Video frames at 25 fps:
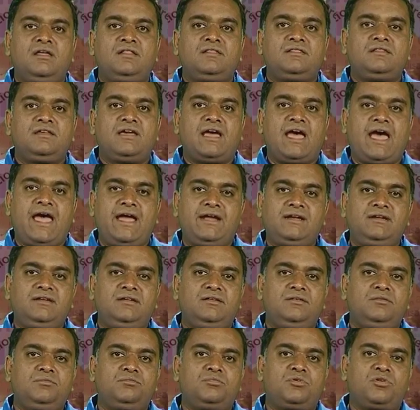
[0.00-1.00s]
The Act
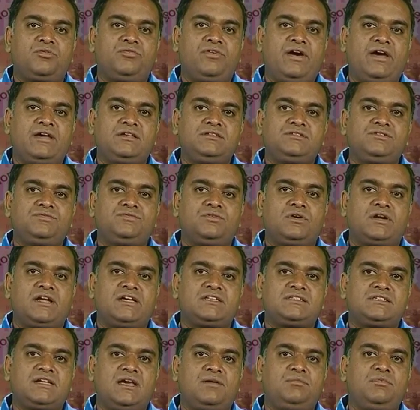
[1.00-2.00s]
provides for
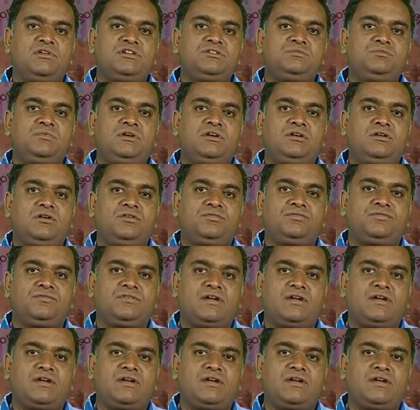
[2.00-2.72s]
establishment of